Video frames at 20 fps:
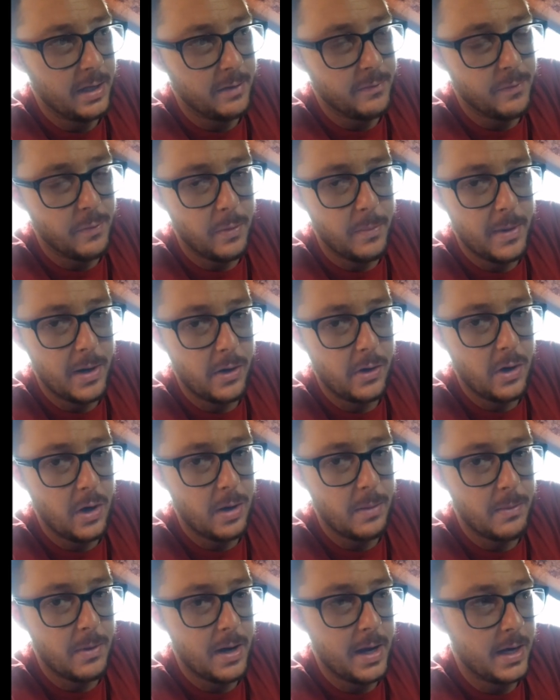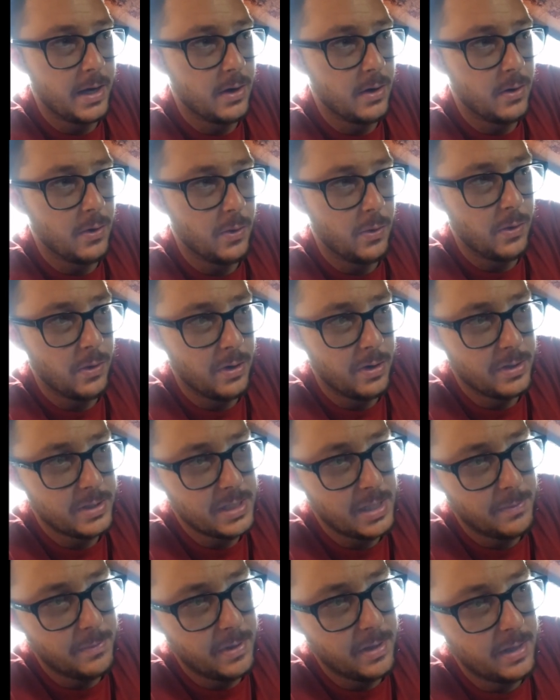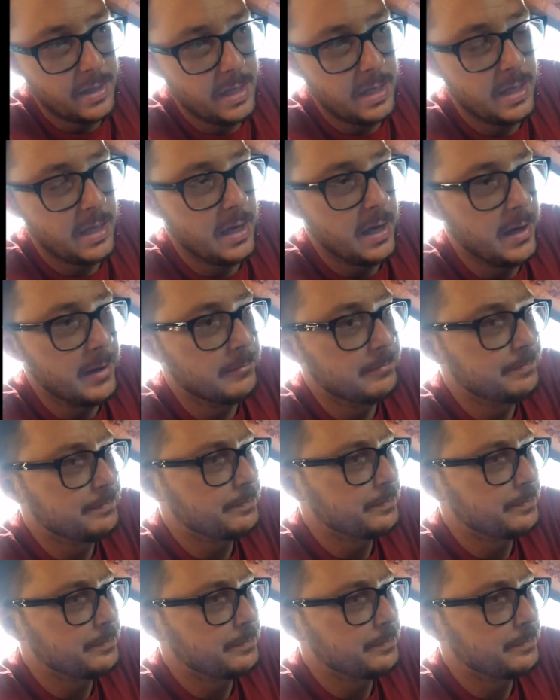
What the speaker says: like a 4-barrel carburetor, or some of the